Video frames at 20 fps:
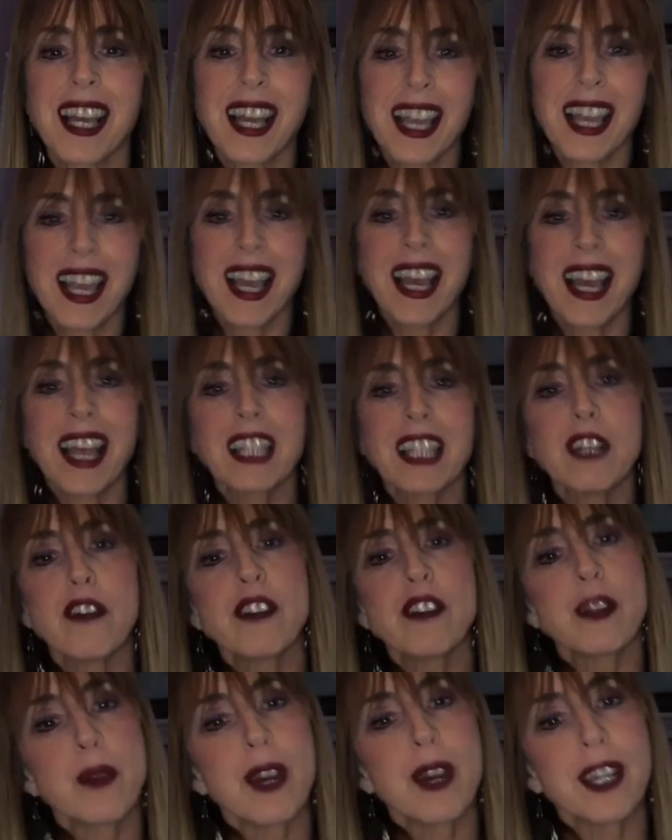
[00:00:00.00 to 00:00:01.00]
Hello,
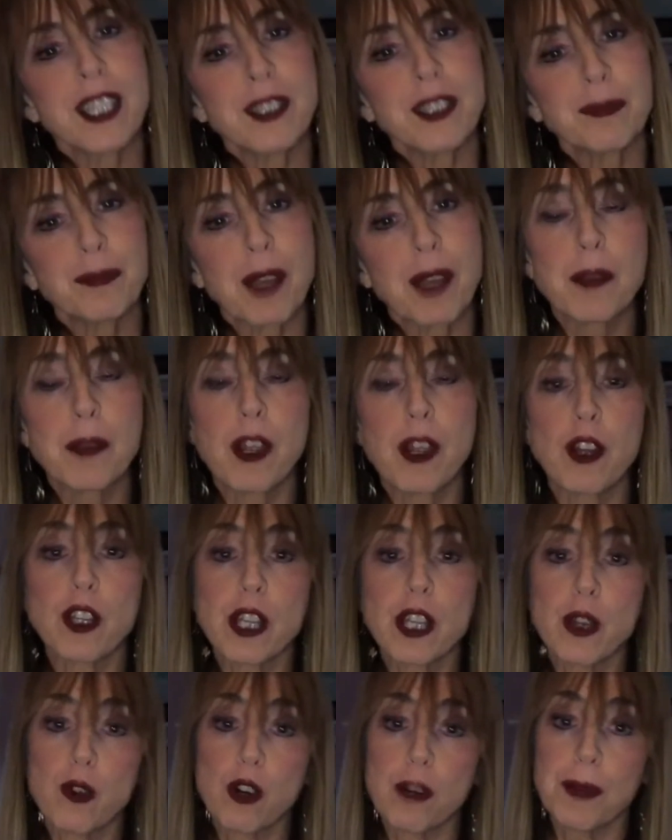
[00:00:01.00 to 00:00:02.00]
everyone. I'm
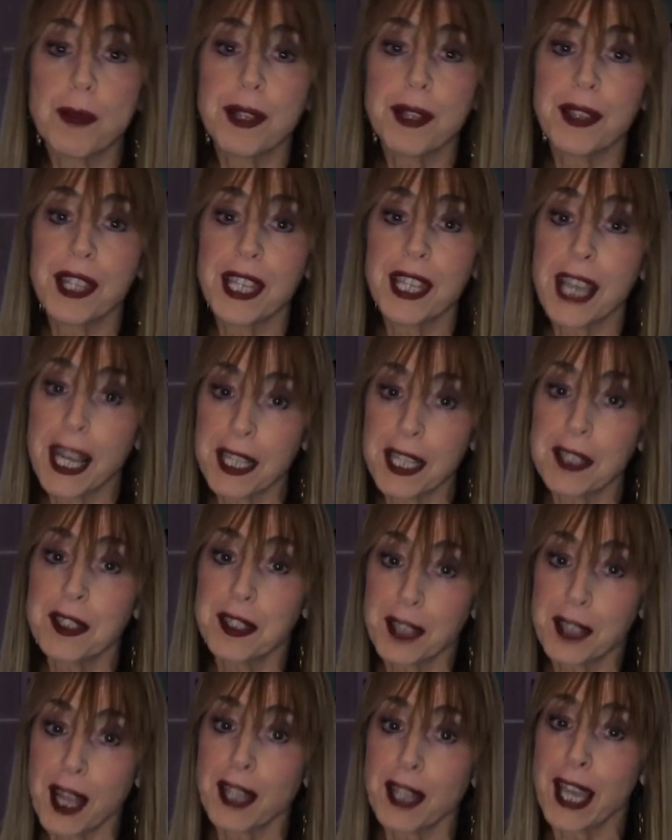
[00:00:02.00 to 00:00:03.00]
Darlene Corbett, the
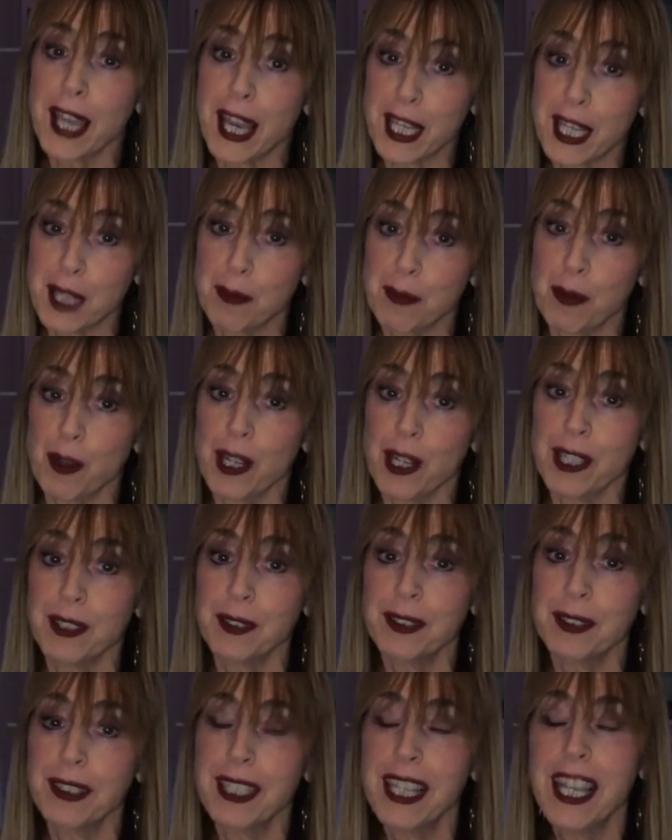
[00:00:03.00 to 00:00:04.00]
UnStuck expert.
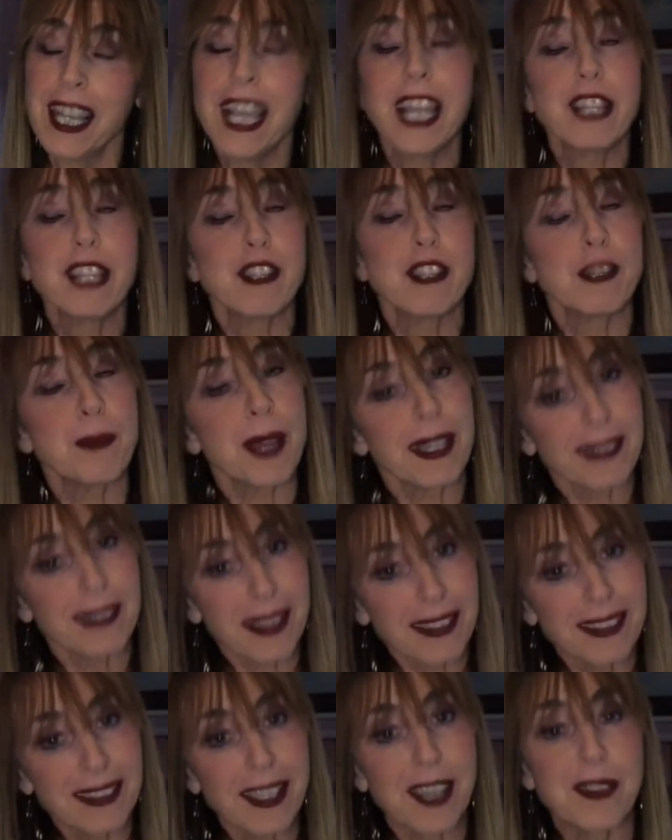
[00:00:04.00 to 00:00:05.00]
And just because I
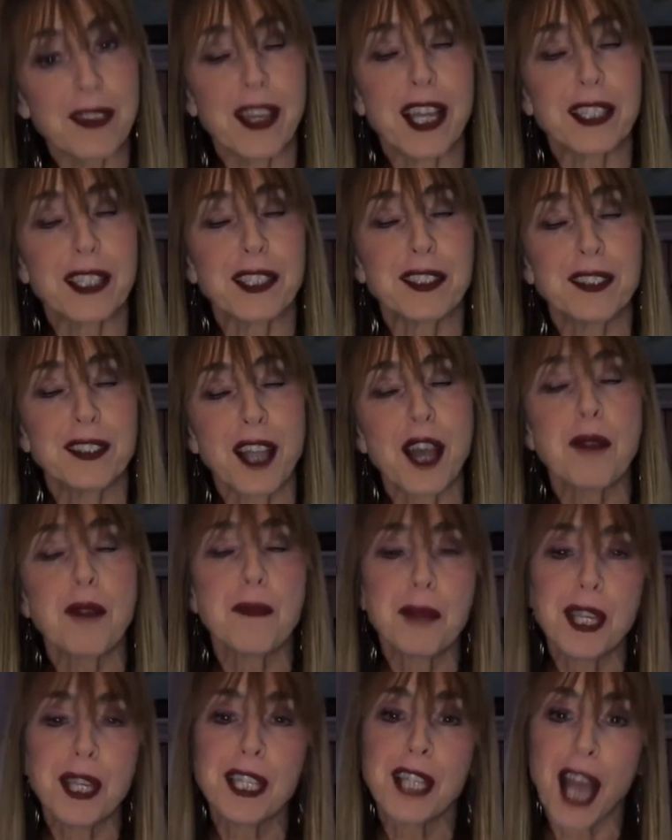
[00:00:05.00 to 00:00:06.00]
say that does not
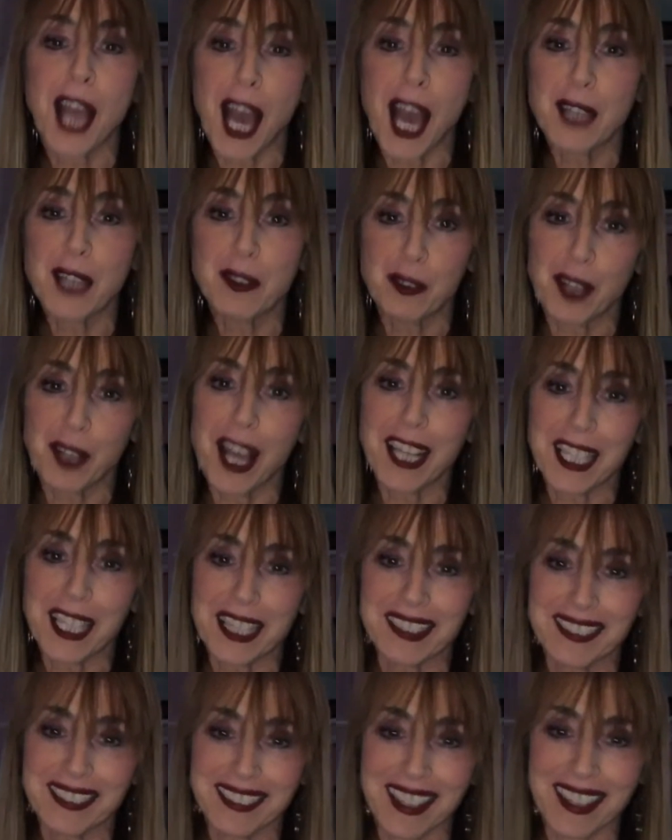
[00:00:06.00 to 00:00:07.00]
mean I do not get
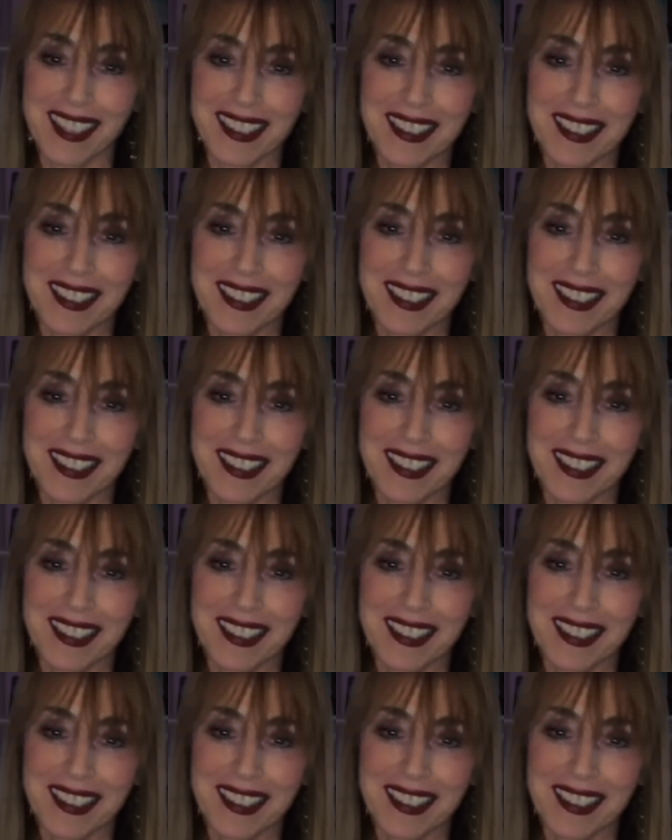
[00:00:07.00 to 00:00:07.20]
stuck.